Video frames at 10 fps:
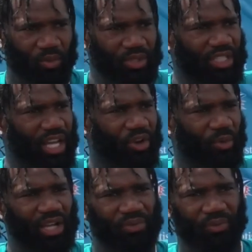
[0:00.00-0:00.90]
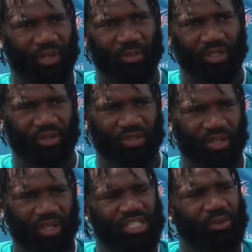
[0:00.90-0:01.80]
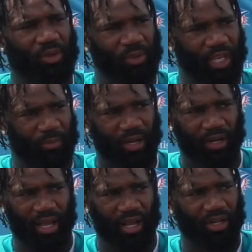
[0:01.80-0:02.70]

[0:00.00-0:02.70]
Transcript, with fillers: we just got to go watch film, you know, see what we can get better at.